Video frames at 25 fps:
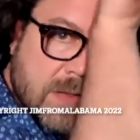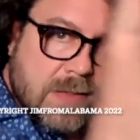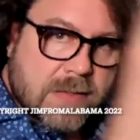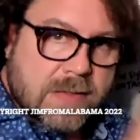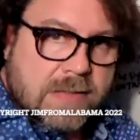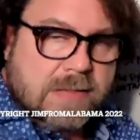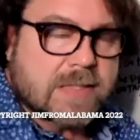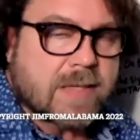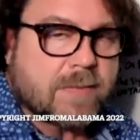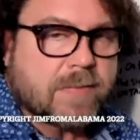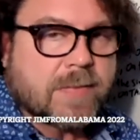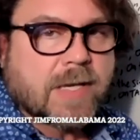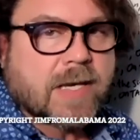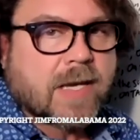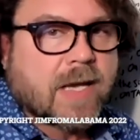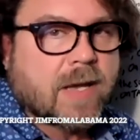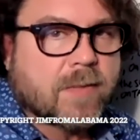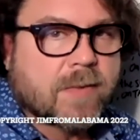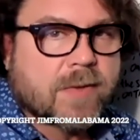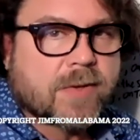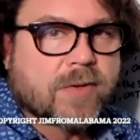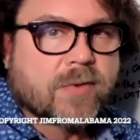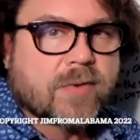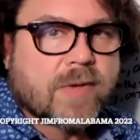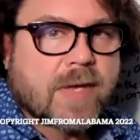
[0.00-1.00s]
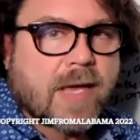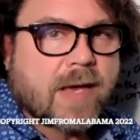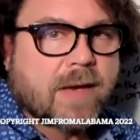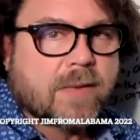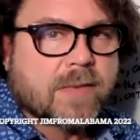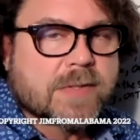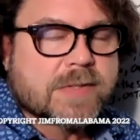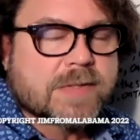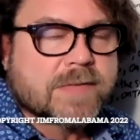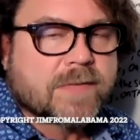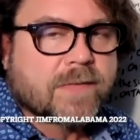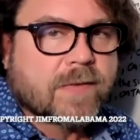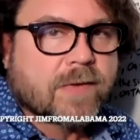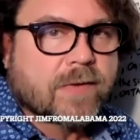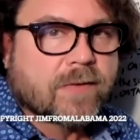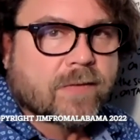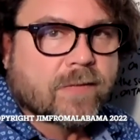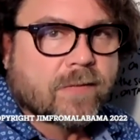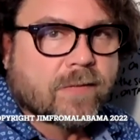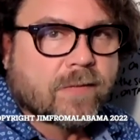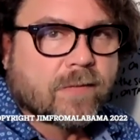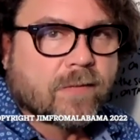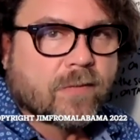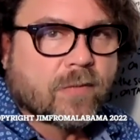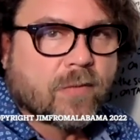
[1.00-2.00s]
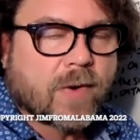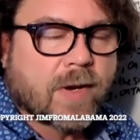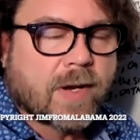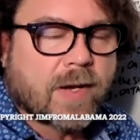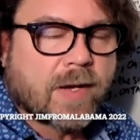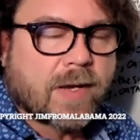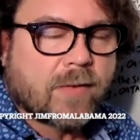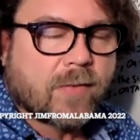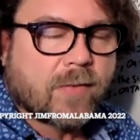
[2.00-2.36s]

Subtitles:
something coming through the atmosphere really,